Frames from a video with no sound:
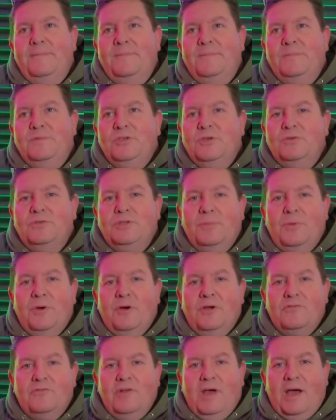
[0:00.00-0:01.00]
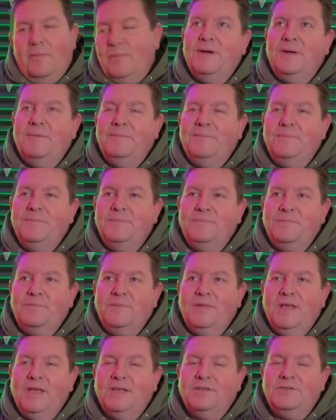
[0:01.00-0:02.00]
shows up at our trap.
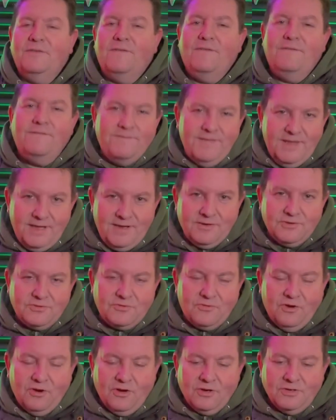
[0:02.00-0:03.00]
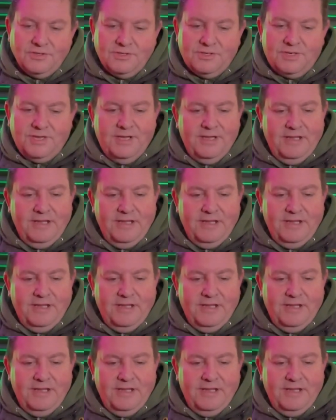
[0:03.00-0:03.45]
Yeah, so fingers crossed.